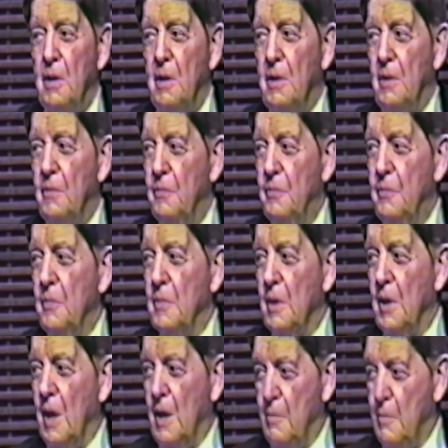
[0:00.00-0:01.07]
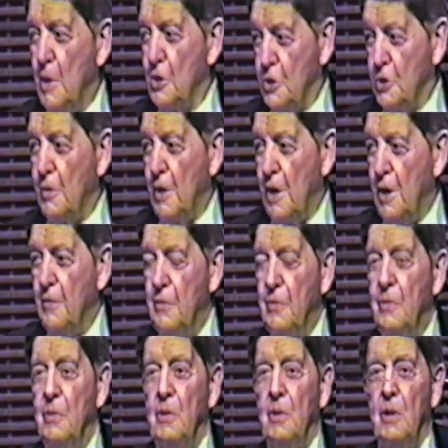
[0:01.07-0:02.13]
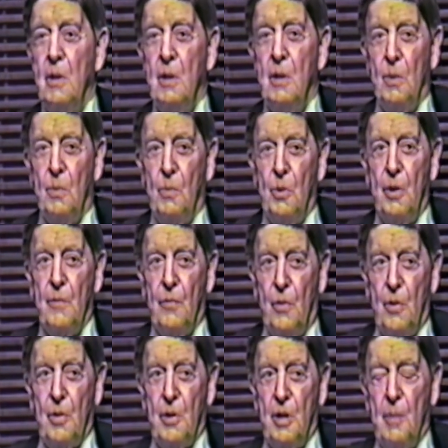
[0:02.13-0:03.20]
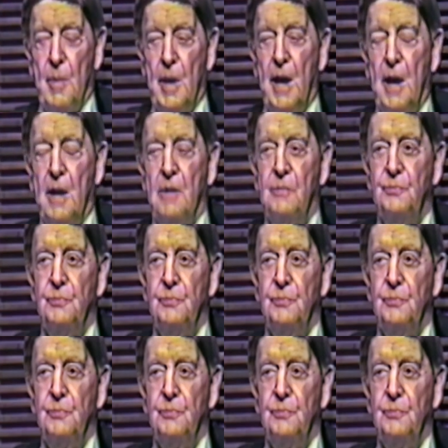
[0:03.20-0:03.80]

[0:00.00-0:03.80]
Uh, administrative work for the command.